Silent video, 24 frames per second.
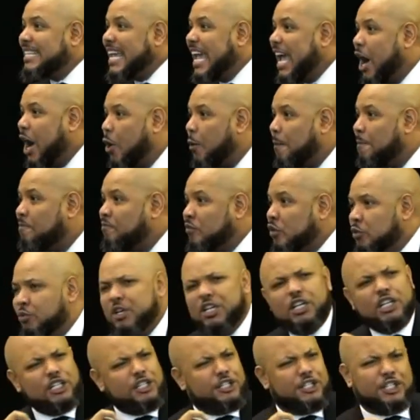to help. We
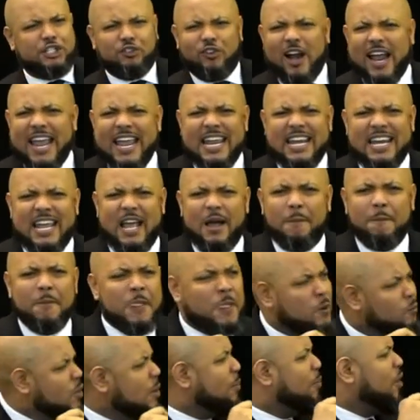constrain him.
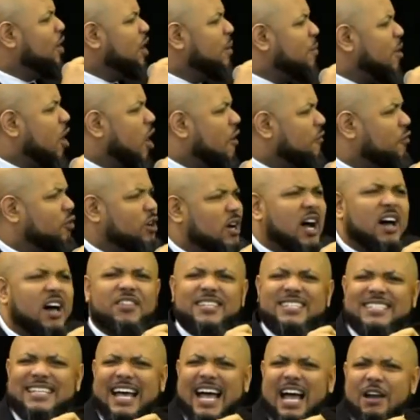We put him off on the other
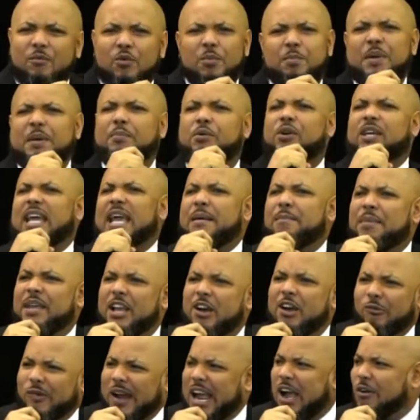side where people can't be
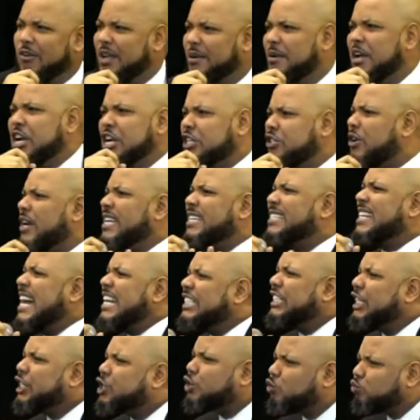around him. So he's
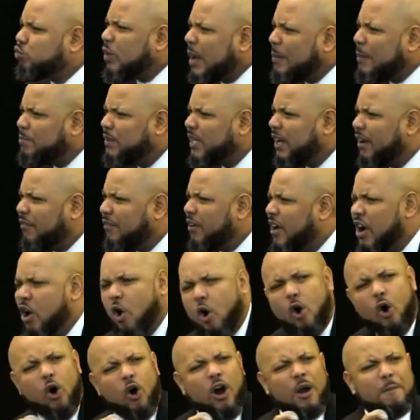not disruptive
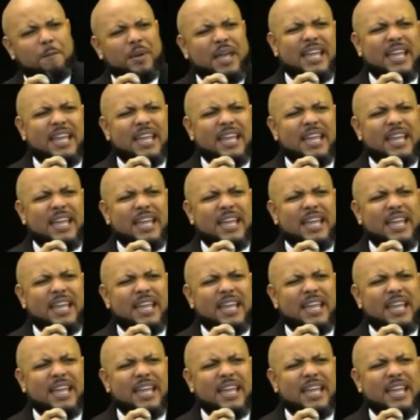or